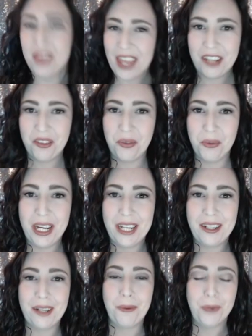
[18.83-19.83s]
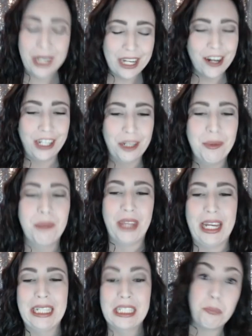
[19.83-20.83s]
That's right, we are going to be
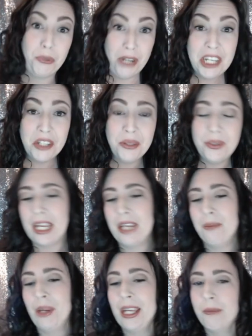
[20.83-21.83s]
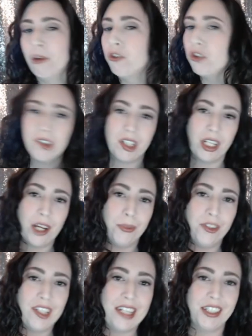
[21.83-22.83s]
playing this brand new game. It came out just a
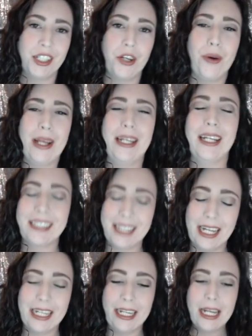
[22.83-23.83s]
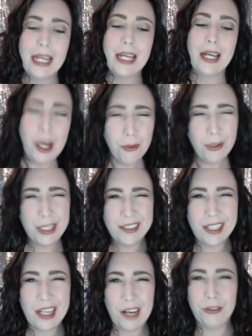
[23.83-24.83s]
couple days ago, and I decided I wanted
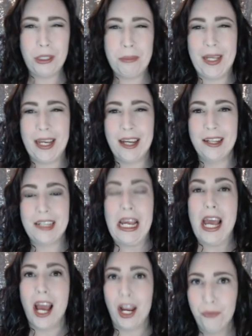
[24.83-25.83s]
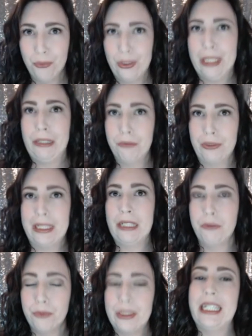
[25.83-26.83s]
to cover it because I really,
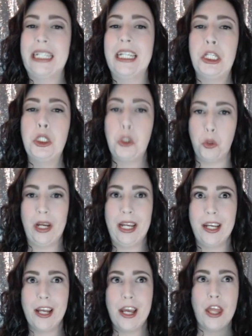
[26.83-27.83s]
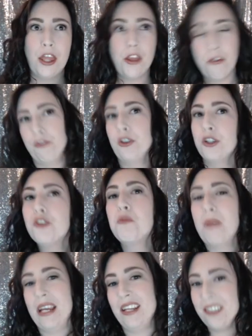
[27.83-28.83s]
really, really enjoyed the
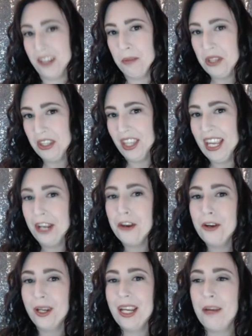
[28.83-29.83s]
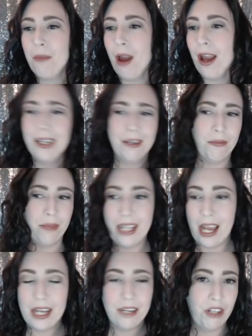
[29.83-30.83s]
first Pet Simulator game. I didn't
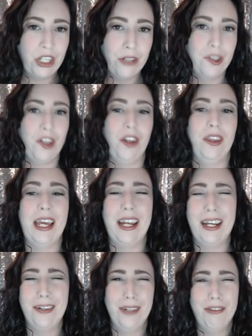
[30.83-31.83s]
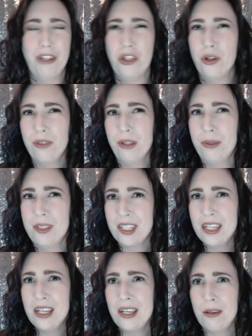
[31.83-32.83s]
make any videos on that. I don't even know if I was
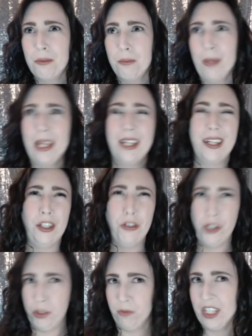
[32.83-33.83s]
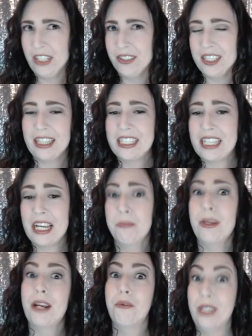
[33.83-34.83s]
making YouTube videos at the time,
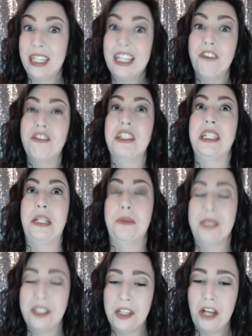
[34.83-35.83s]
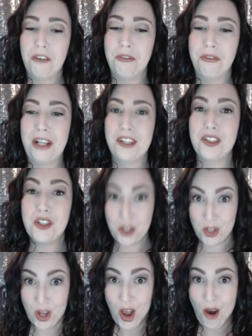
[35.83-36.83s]
but I really loved it. It was a lot of fun.
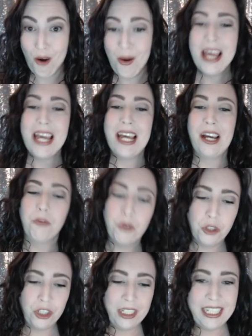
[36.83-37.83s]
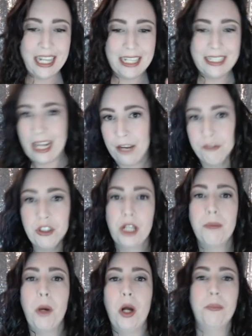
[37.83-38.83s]
So Unfortunately, I did have to
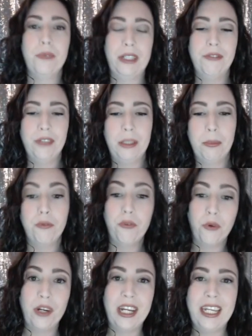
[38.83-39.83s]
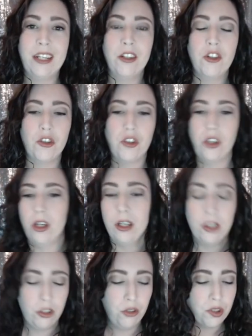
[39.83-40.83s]
come on briefly beforehand just
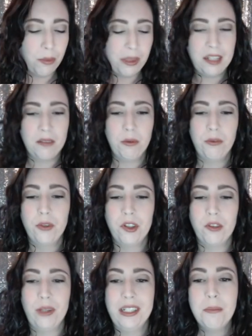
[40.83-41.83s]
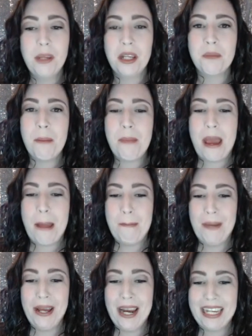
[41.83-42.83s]
to do some things before, so I did pick my
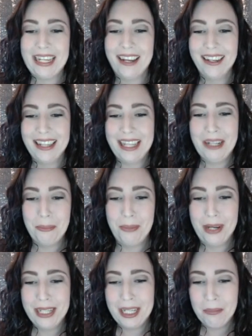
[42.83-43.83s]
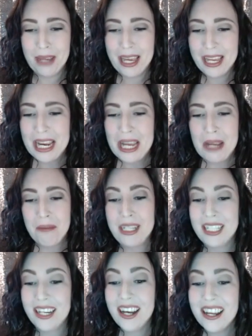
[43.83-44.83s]
pet, but I got a little bunny pet
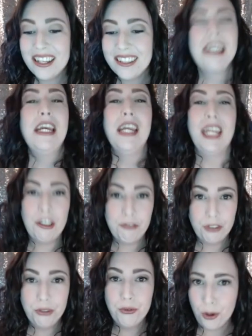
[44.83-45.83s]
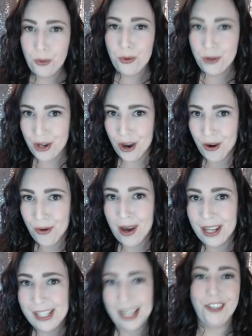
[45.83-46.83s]
because if you don't know,
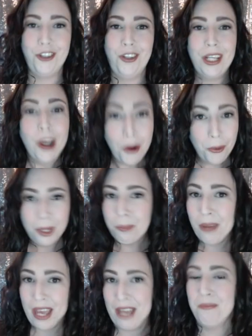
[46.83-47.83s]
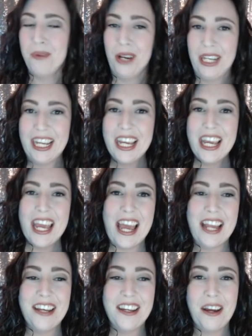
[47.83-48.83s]
I actually own a pet bunny.
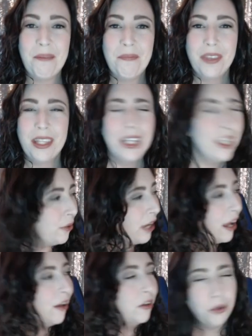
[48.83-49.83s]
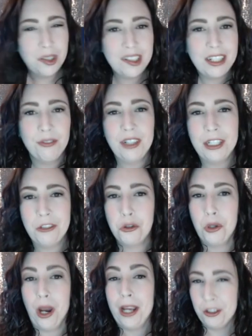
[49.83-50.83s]
And, um, you know what, I'll go see if I can
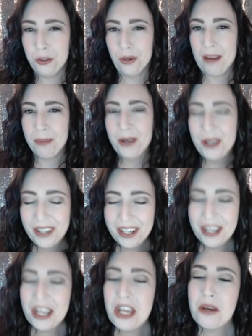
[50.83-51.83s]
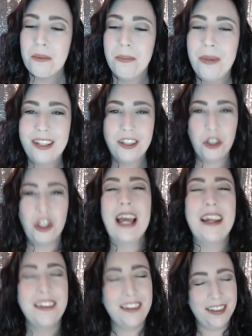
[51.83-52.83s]
try and grab her, but she
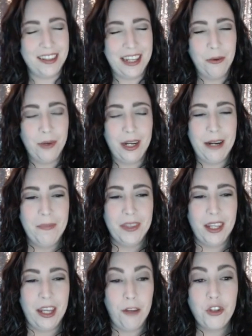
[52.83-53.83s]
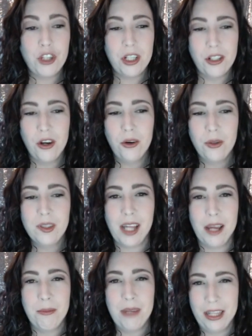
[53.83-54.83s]
has this thing where if she knows
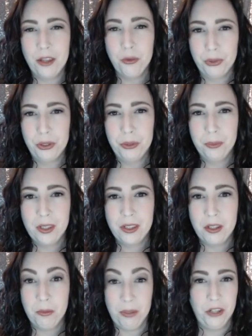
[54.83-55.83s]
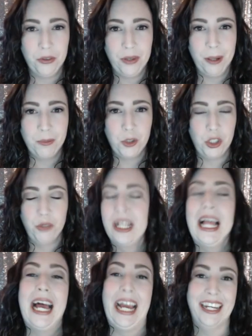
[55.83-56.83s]
I'm in the room to pick her up, she will
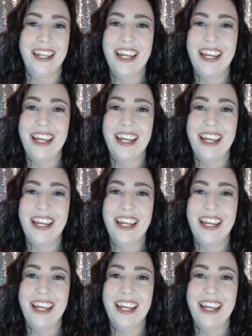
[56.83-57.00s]
hide.